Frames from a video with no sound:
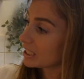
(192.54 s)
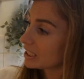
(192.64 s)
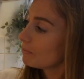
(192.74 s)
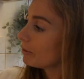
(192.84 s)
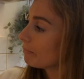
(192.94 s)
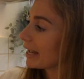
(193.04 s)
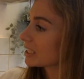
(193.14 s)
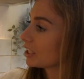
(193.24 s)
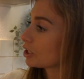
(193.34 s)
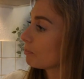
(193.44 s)
a steaming
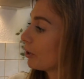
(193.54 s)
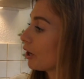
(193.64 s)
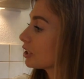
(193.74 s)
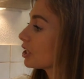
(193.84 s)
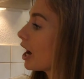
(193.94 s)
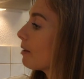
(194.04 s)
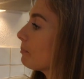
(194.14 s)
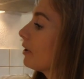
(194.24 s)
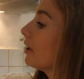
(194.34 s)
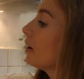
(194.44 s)
basket to put on
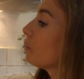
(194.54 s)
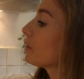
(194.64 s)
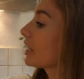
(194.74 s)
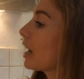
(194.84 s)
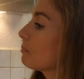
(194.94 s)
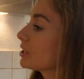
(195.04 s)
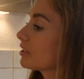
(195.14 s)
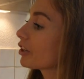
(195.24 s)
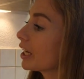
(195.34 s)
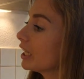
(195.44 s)
top with a couple
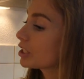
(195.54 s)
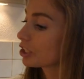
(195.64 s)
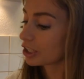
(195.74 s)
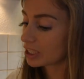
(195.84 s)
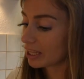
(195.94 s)
different inserts